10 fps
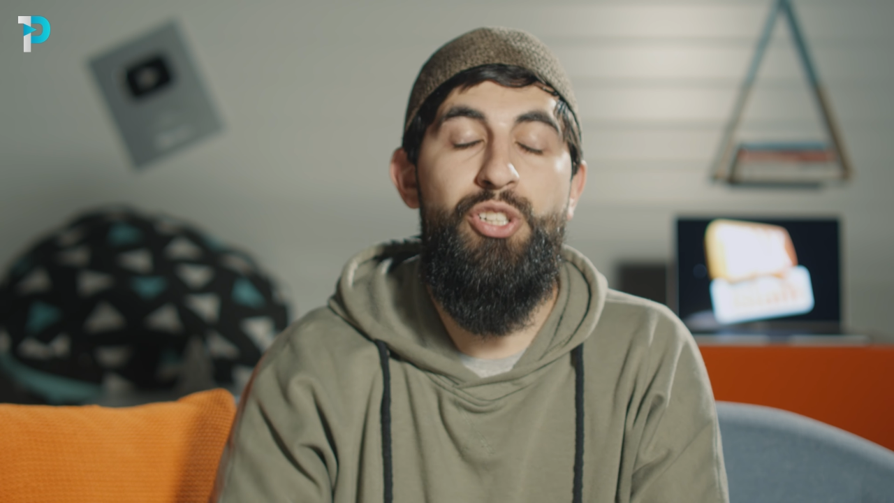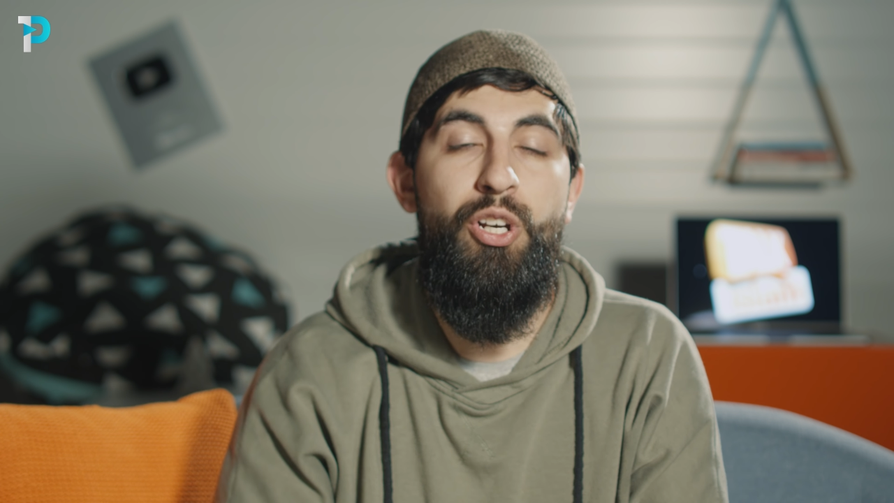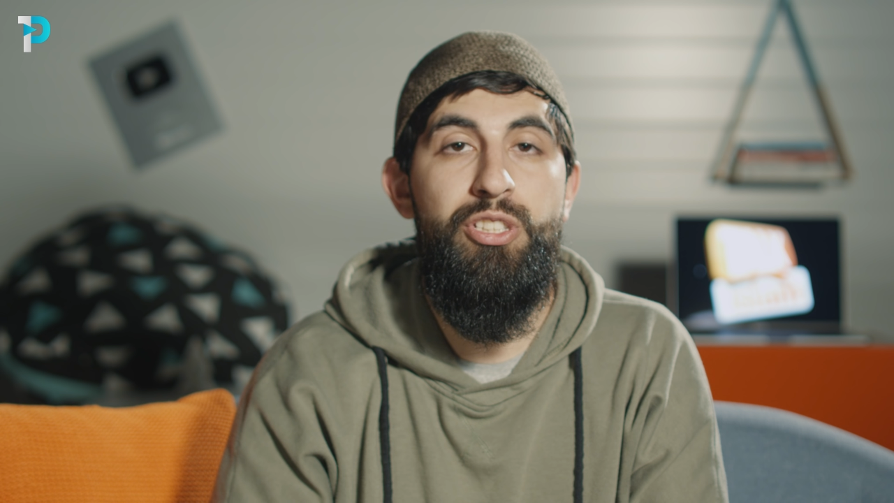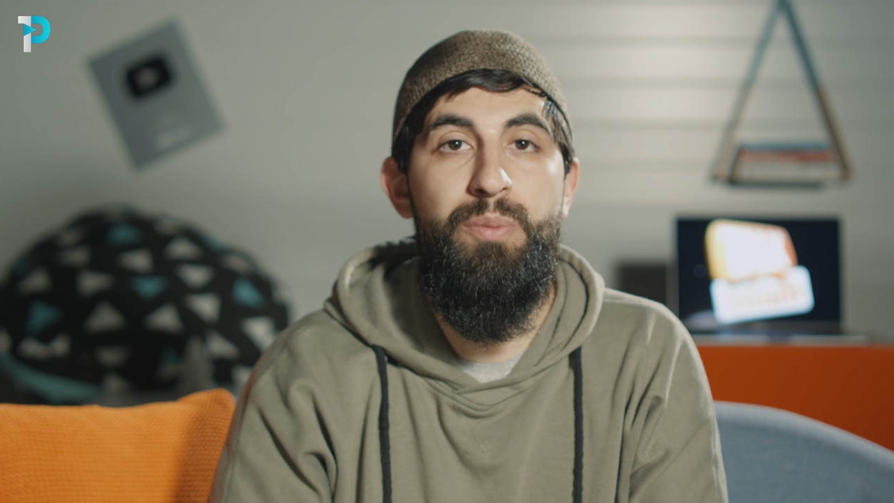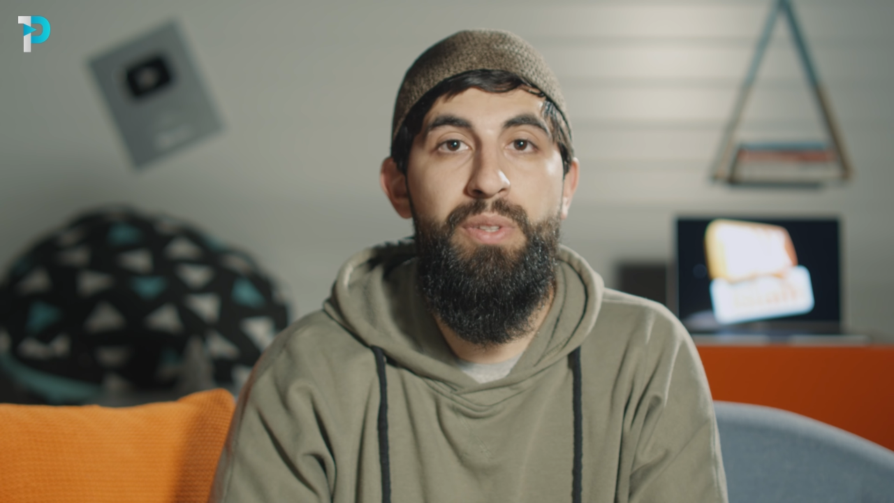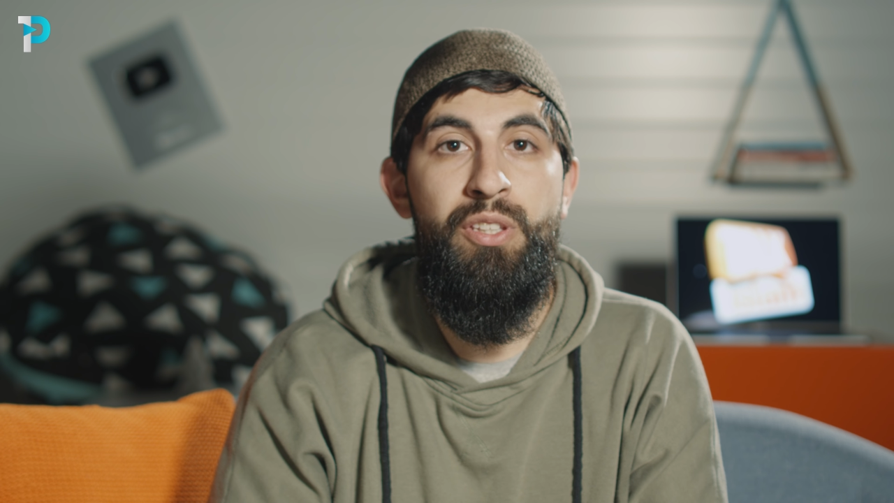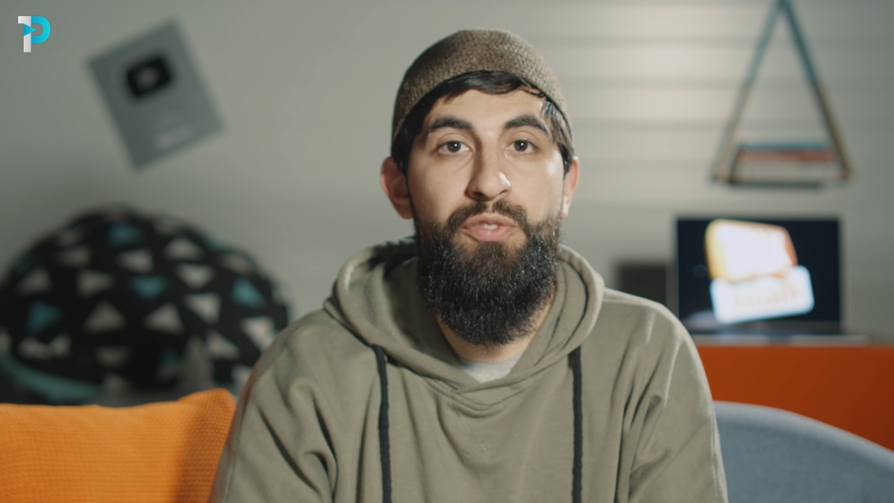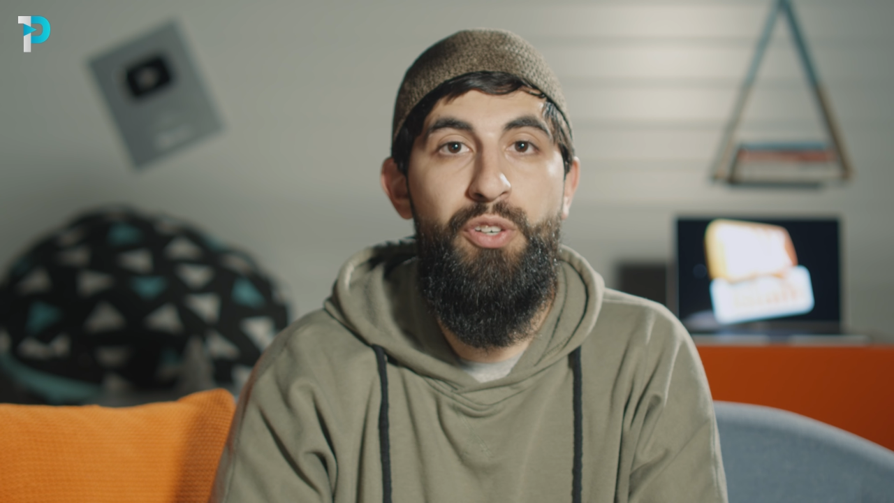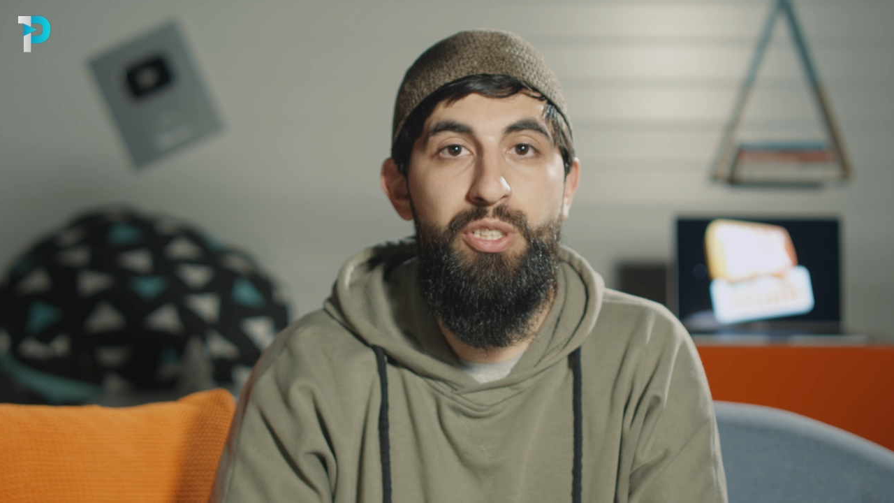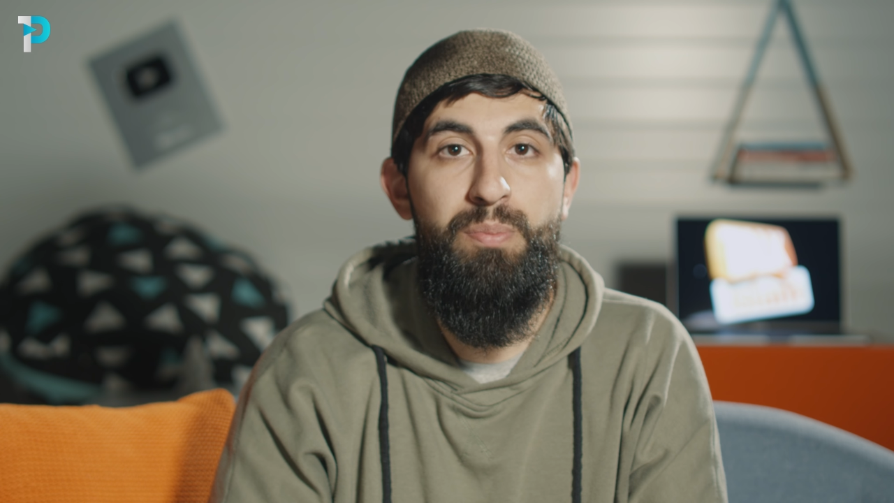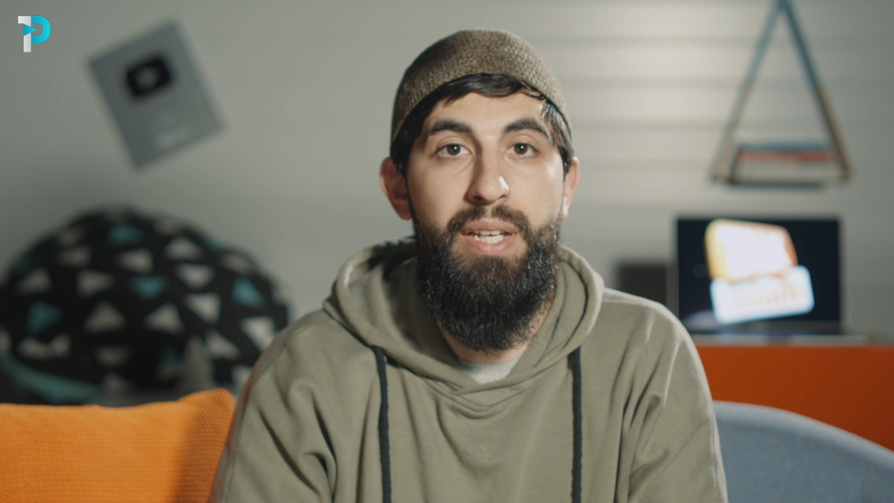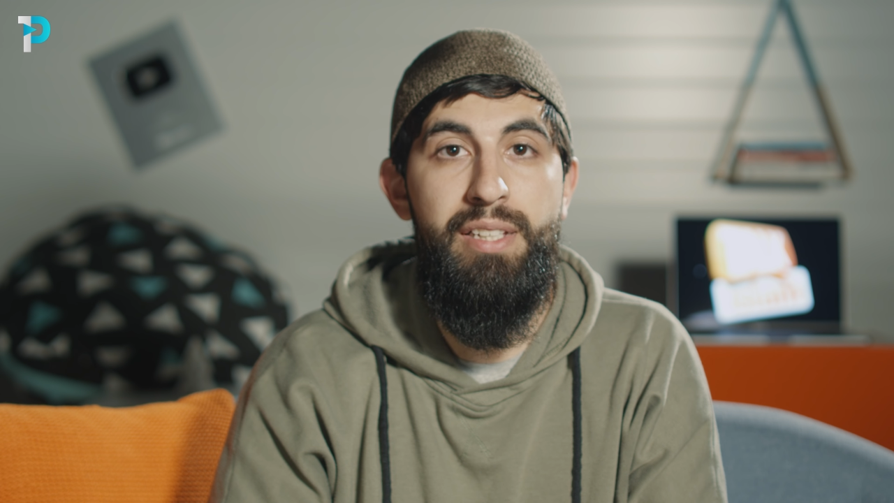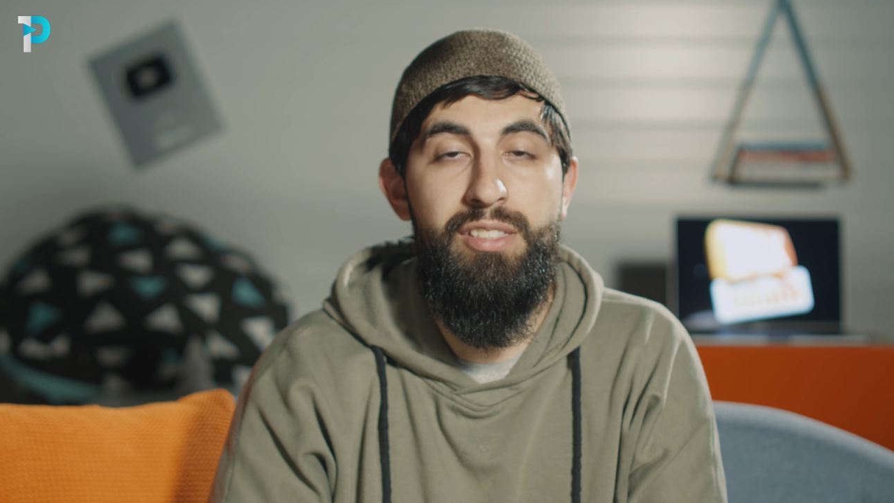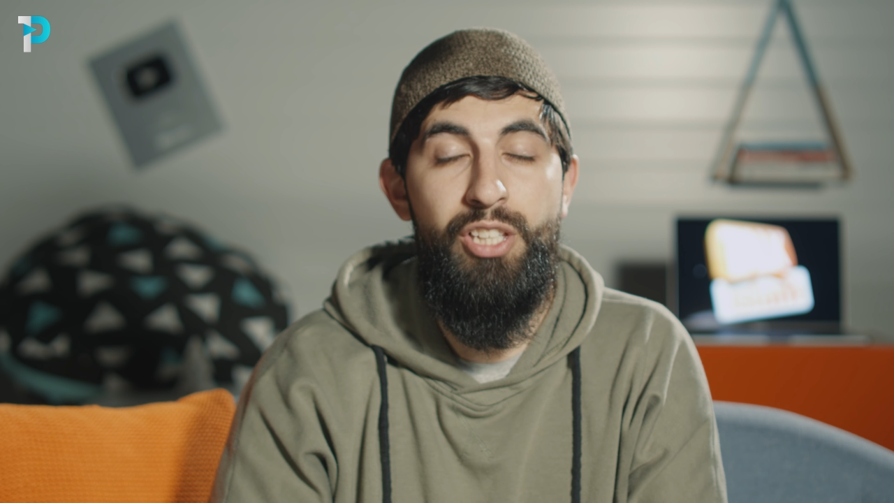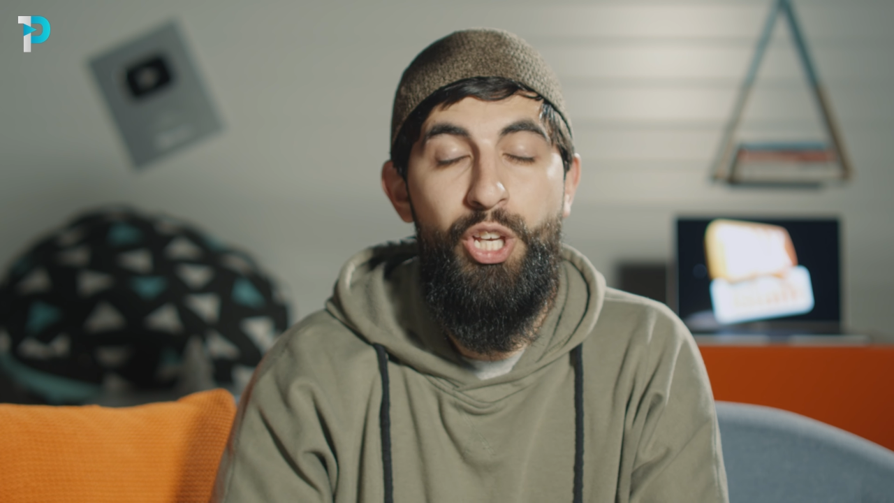gossip in the first
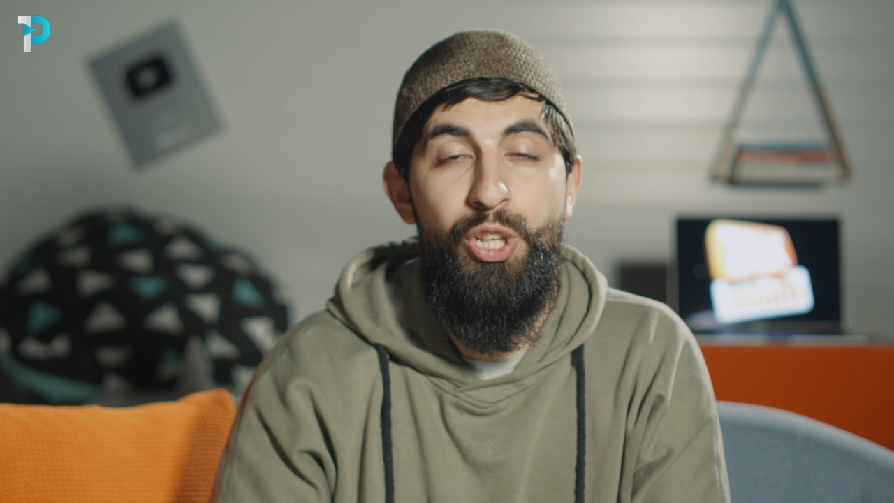place.